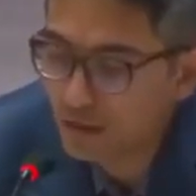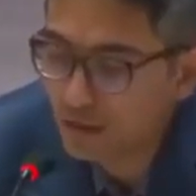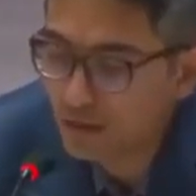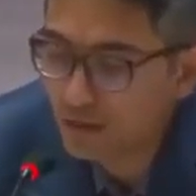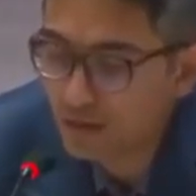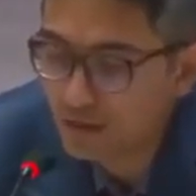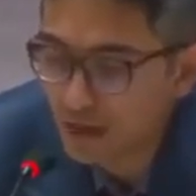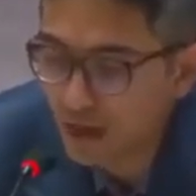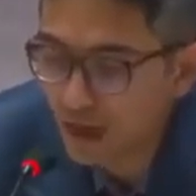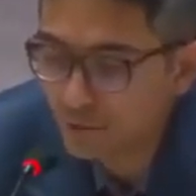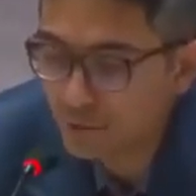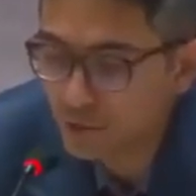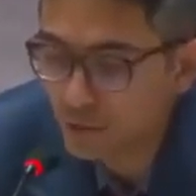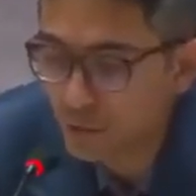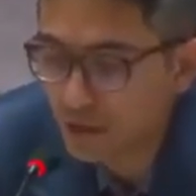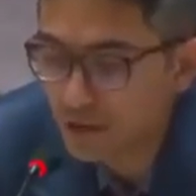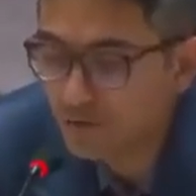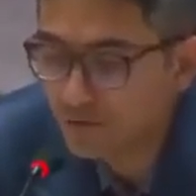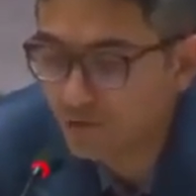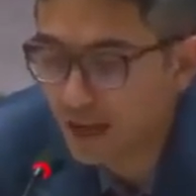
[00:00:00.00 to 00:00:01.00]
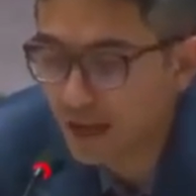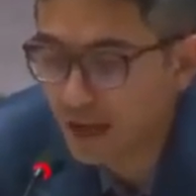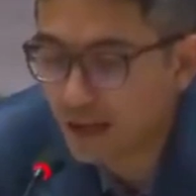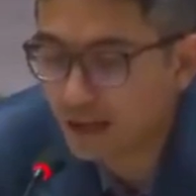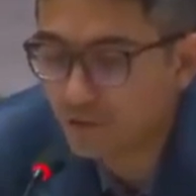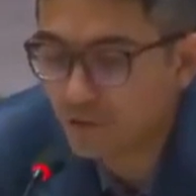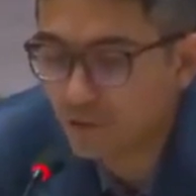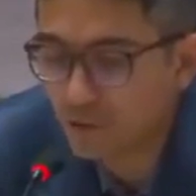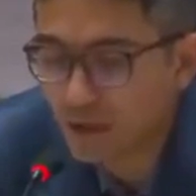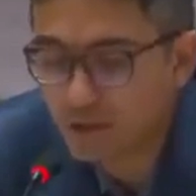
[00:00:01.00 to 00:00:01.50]
The top
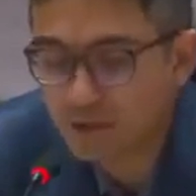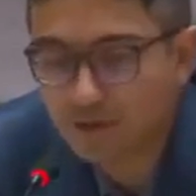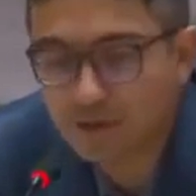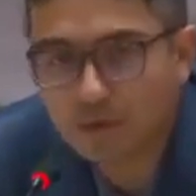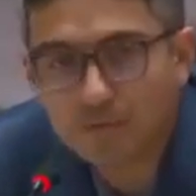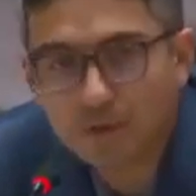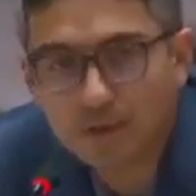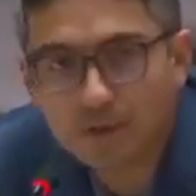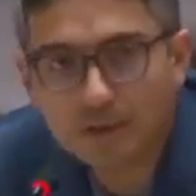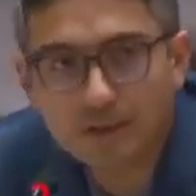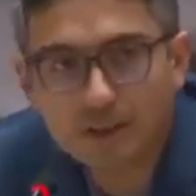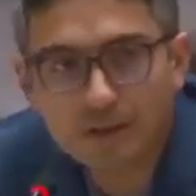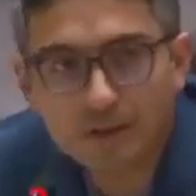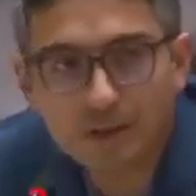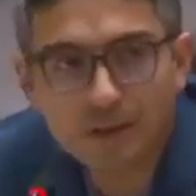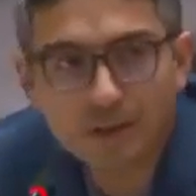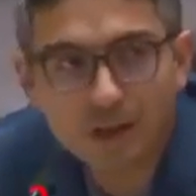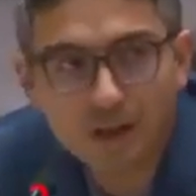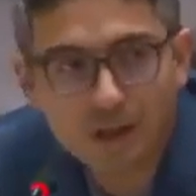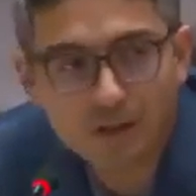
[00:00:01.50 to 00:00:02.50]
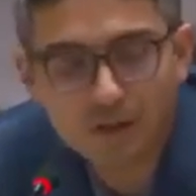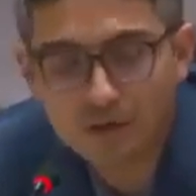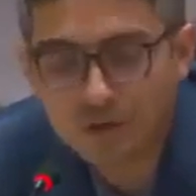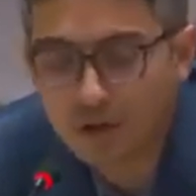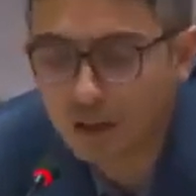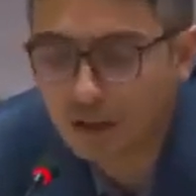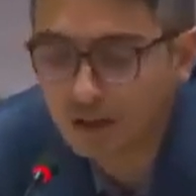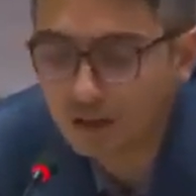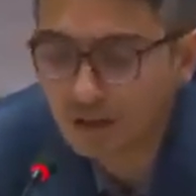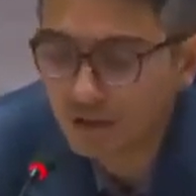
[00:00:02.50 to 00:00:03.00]
25 Western military
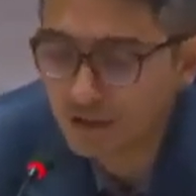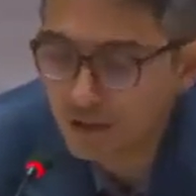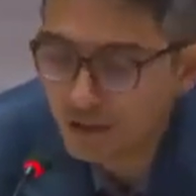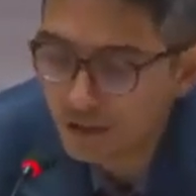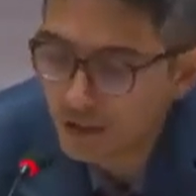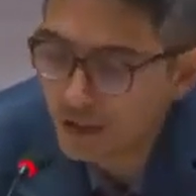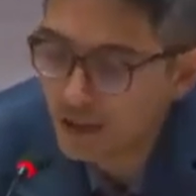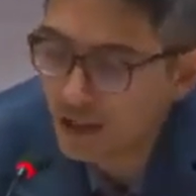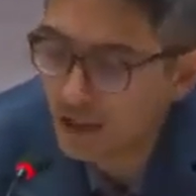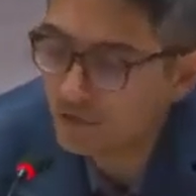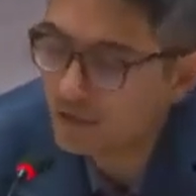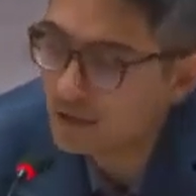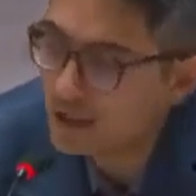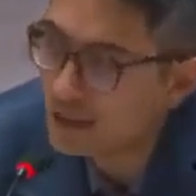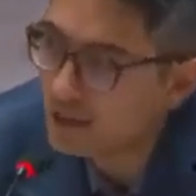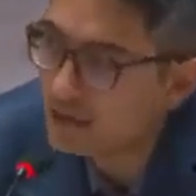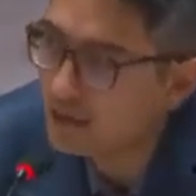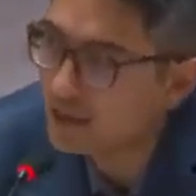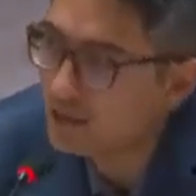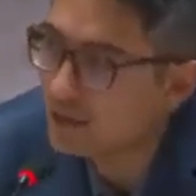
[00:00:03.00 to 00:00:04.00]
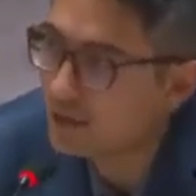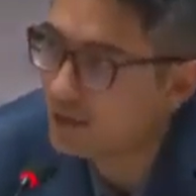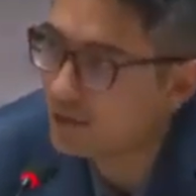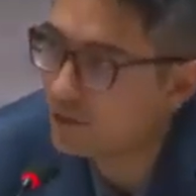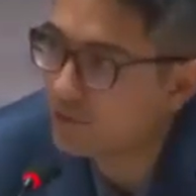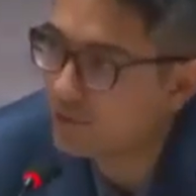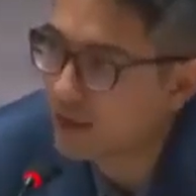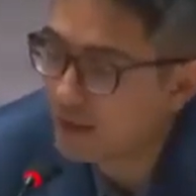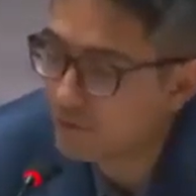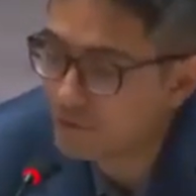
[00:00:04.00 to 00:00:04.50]
contractors have seen their
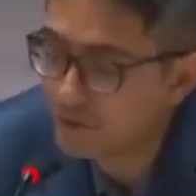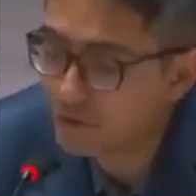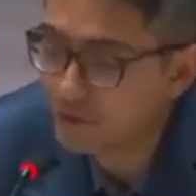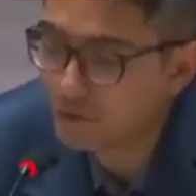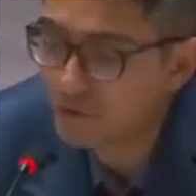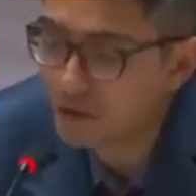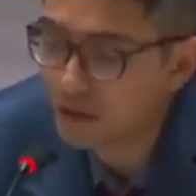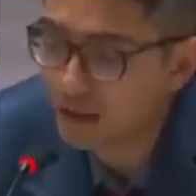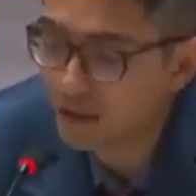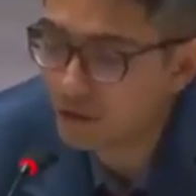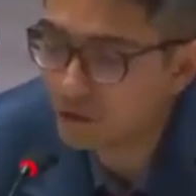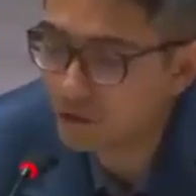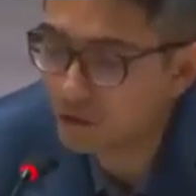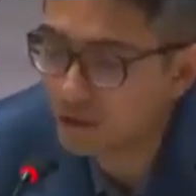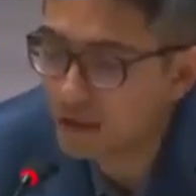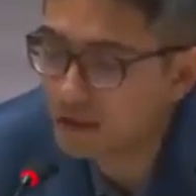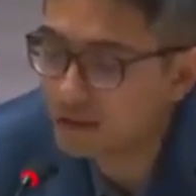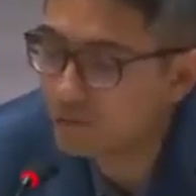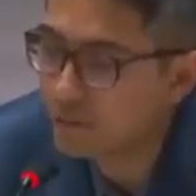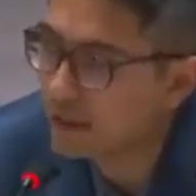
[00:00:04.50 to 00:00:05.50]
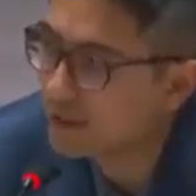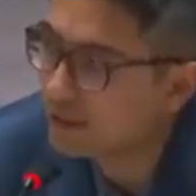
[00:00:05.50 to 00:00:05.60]
revenues increase by